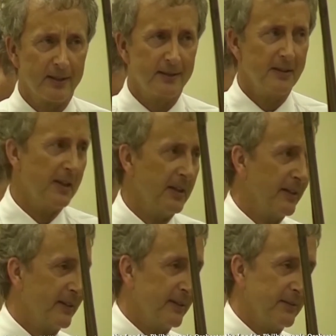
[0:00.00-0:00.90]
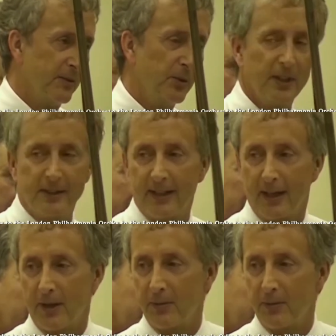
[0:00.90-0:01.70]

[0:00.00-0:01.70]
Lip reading: that this, a few years ago,